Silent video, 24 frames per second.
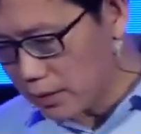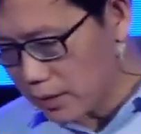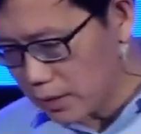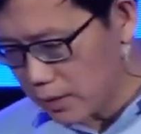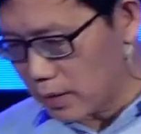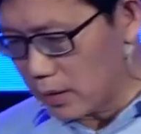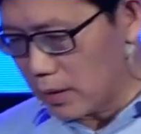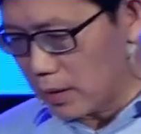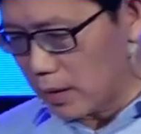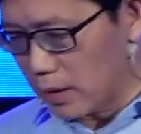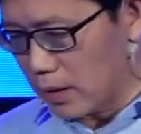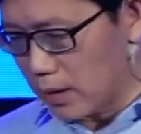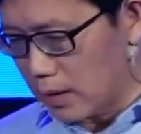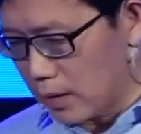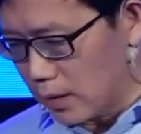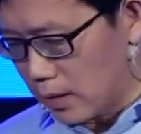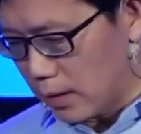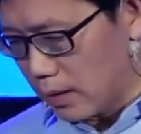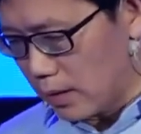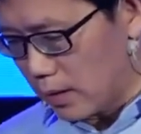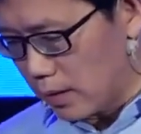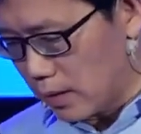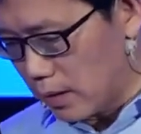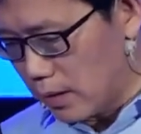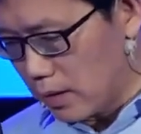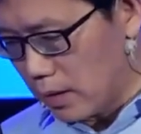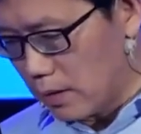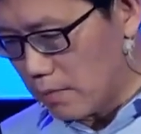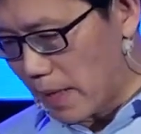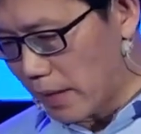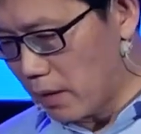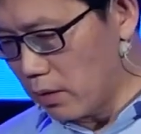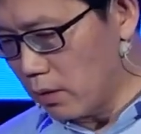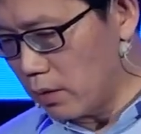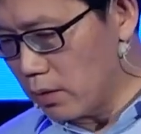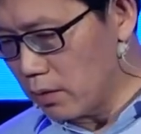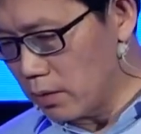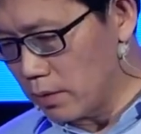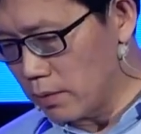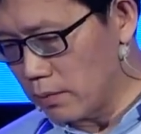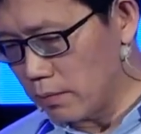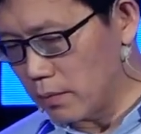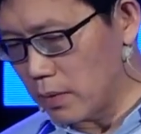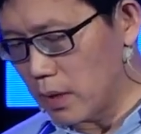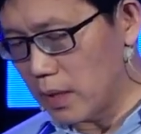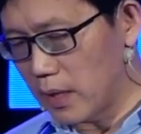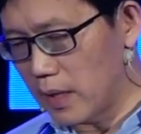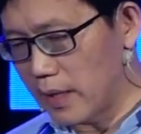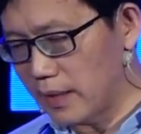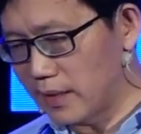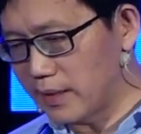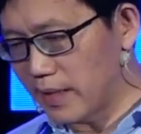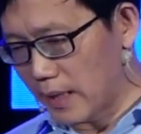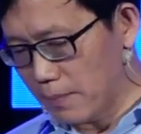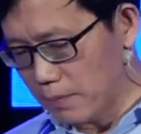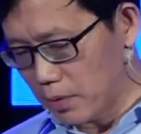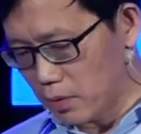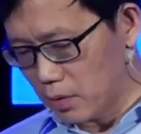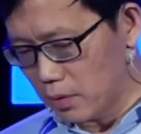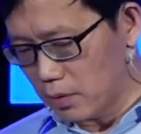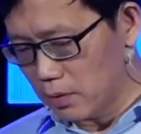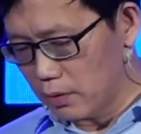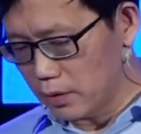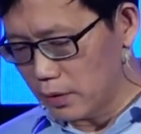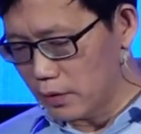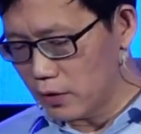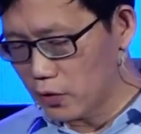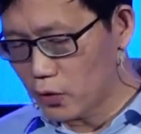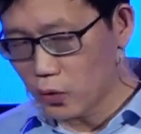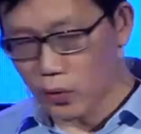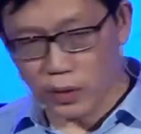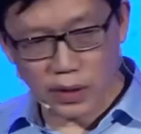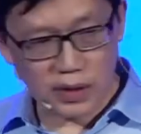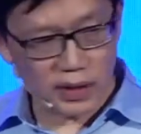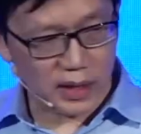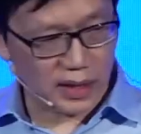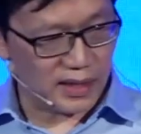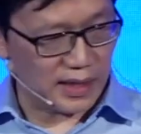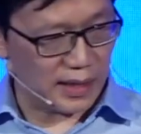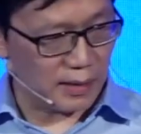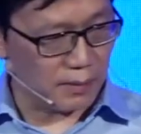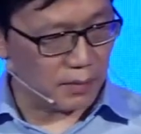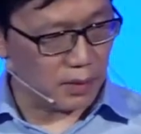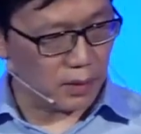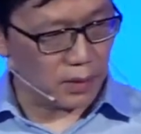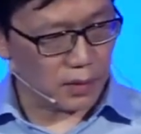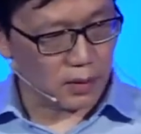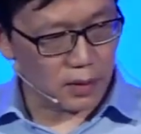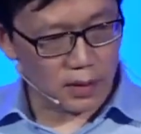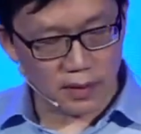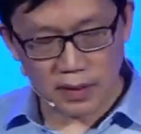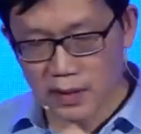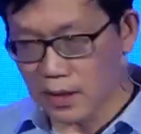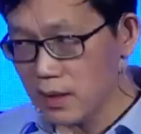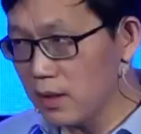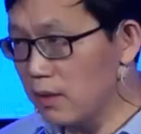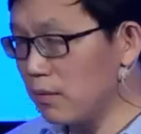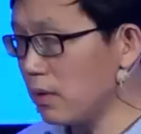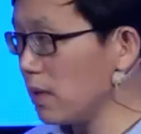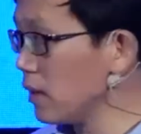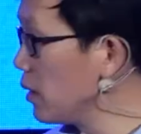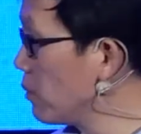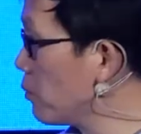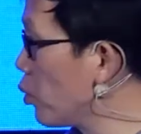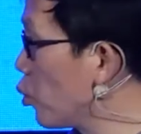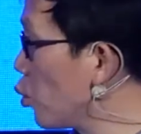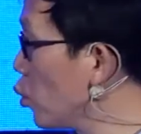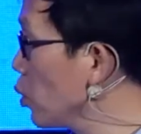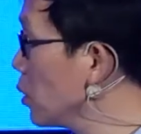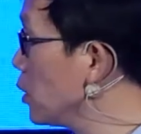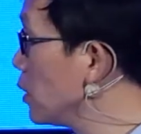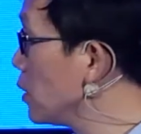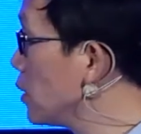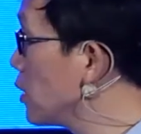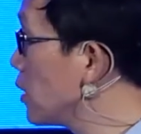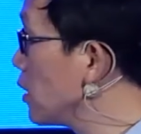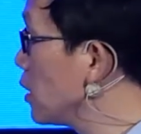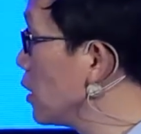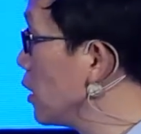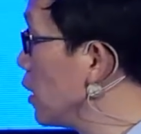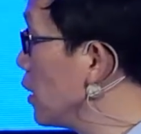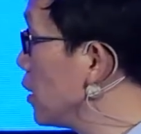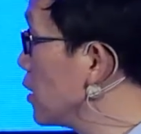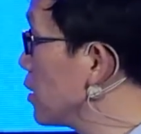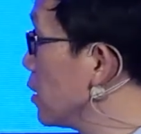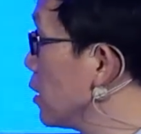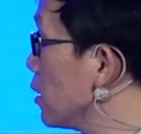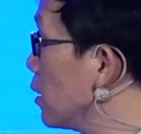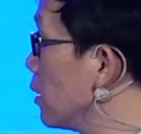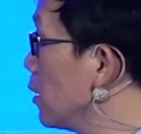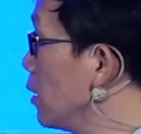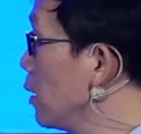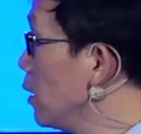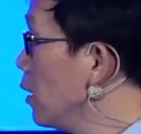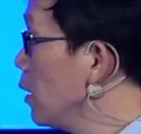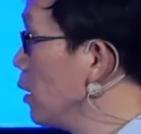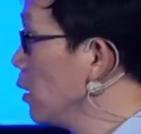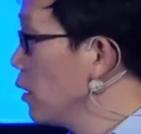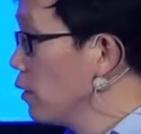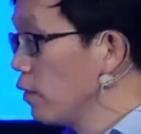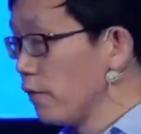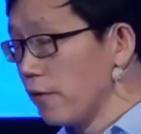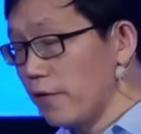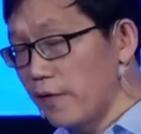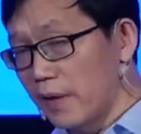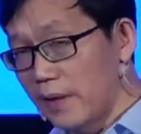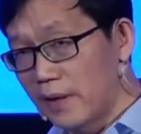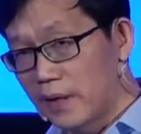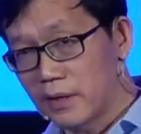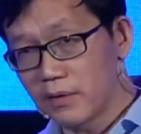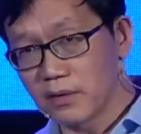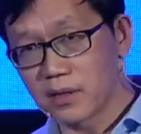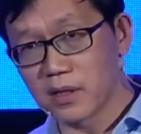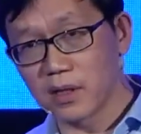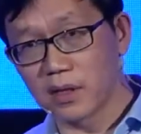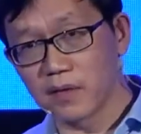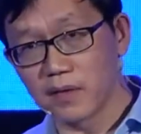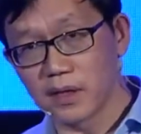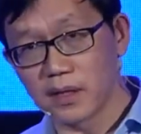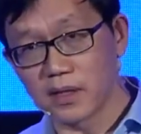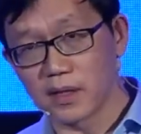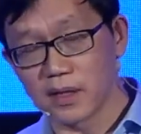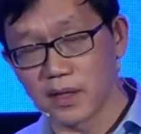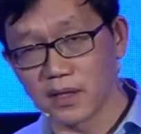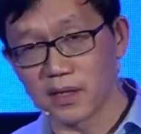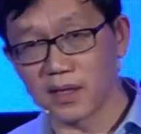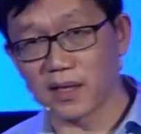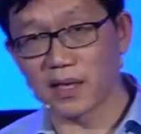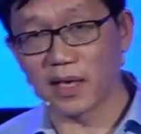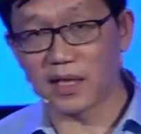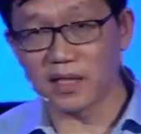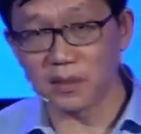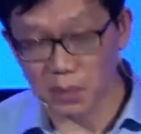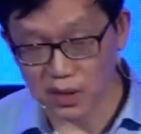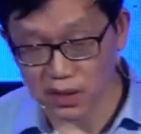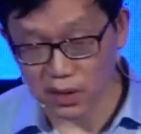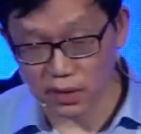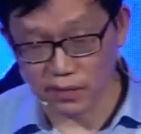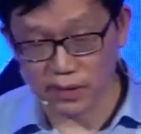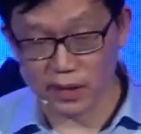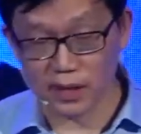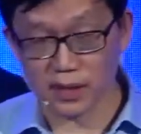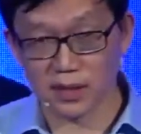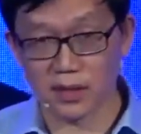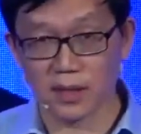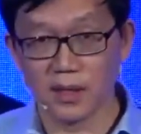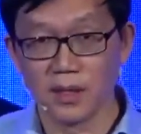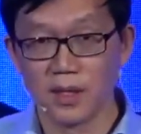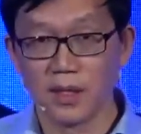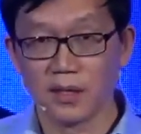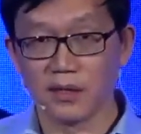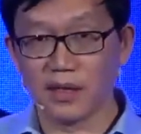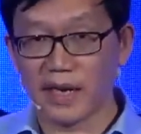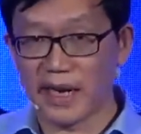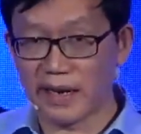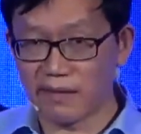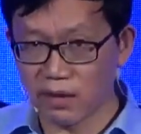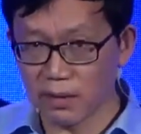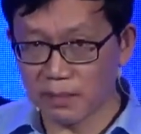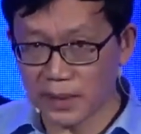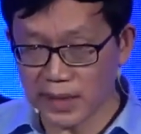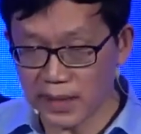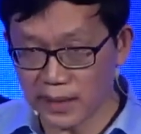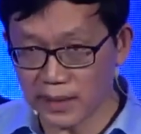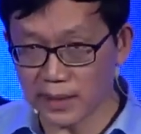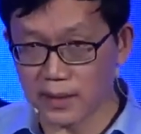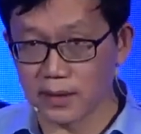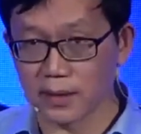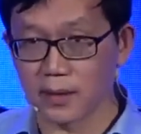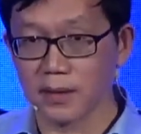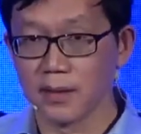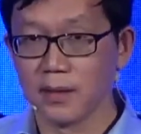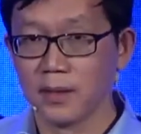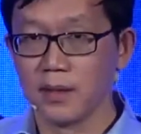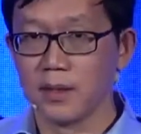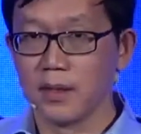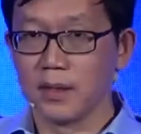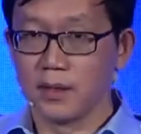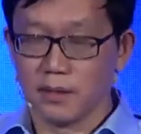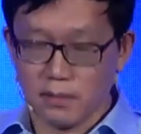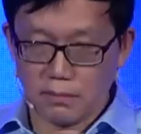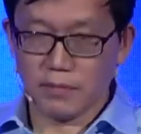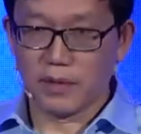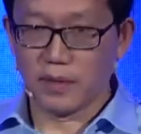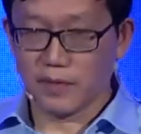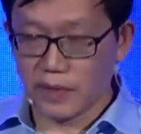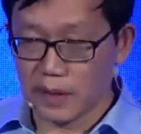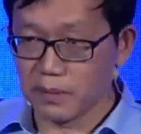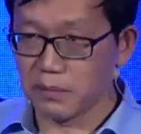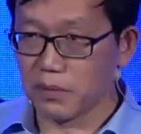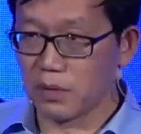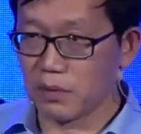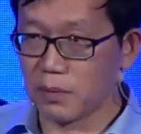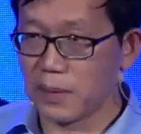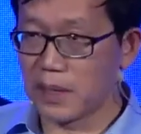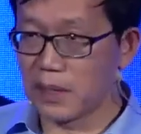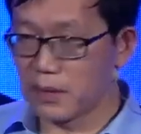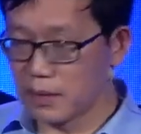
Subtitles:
the microloan example, insurance example. So another one important is for financial service is customer service. So every bank, no matter